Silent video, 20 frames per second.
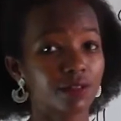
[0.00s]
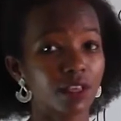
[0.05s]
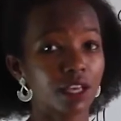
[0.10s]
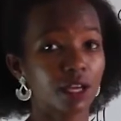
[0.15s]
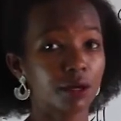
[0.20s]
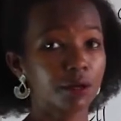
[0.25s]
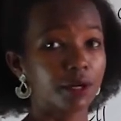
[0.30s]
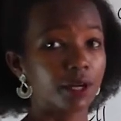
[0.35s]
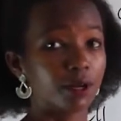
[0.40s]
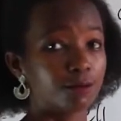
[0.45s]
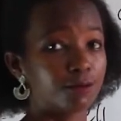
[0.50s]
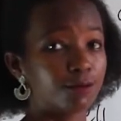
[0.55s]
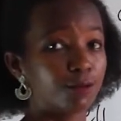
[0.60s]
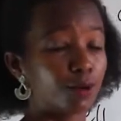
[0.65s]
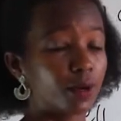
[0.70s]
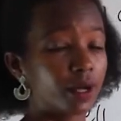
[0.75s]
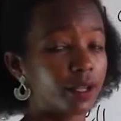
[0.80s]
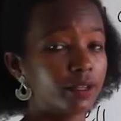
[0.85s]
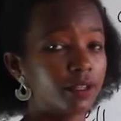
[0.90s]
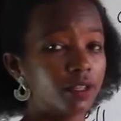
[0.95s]
area
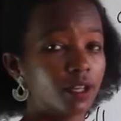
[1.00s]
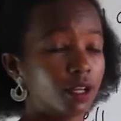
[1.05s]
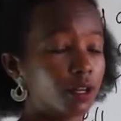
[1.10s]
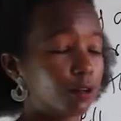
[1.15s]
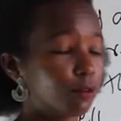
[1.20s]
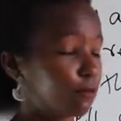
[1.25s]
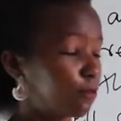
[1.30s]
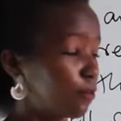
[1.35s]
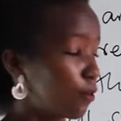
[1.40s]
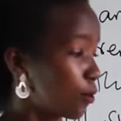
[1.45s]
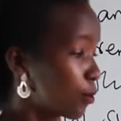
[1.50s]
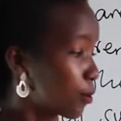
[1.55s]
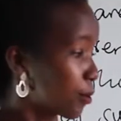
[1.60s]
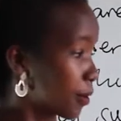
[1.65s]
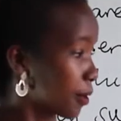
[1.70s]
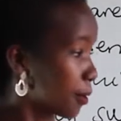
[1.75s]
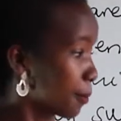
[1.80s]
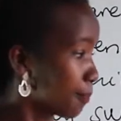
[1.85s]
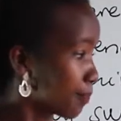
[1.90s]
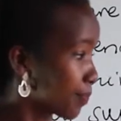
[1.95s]
for
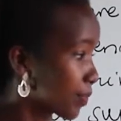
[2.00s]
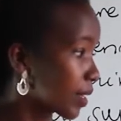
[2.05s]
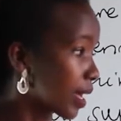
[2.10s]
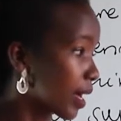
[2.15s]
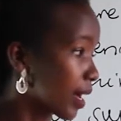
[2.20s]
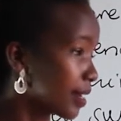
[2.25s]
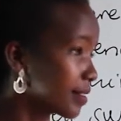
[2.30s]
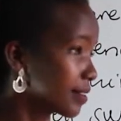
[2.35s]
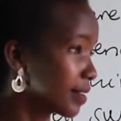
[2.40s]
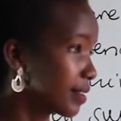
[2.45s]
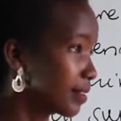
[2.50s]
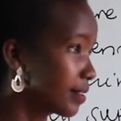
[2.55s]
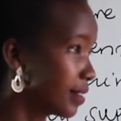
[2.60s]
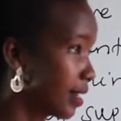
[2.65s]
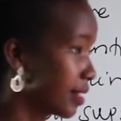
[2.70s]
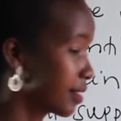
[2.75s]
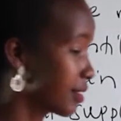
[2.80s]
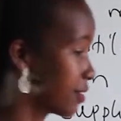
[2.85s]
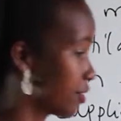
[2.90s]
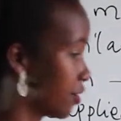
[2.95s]
a gaseous
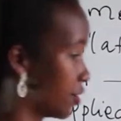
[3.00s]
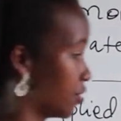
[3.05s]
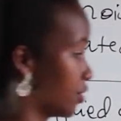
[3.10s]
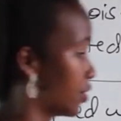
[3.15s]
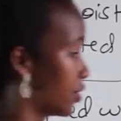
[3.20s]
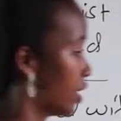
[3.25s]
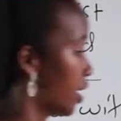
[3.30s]
exchange.